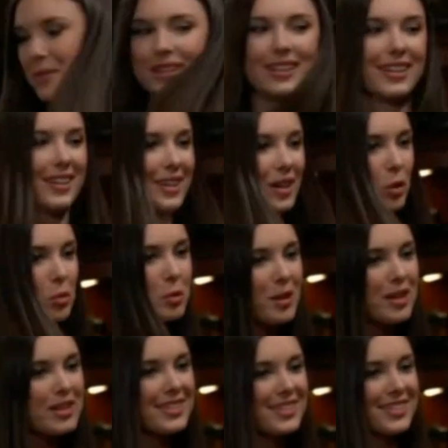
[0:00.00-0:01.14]
to open
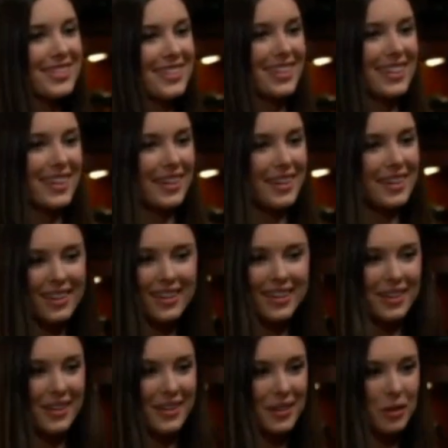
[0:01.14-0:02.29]
presents.
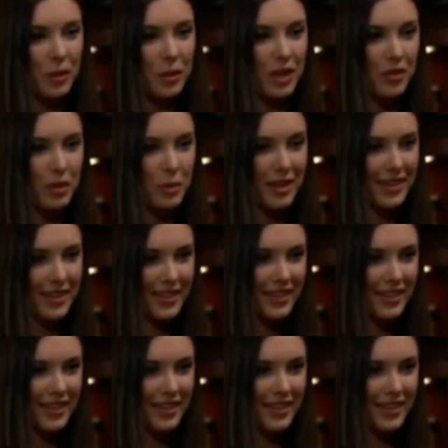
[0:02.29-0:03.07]
Where have you been?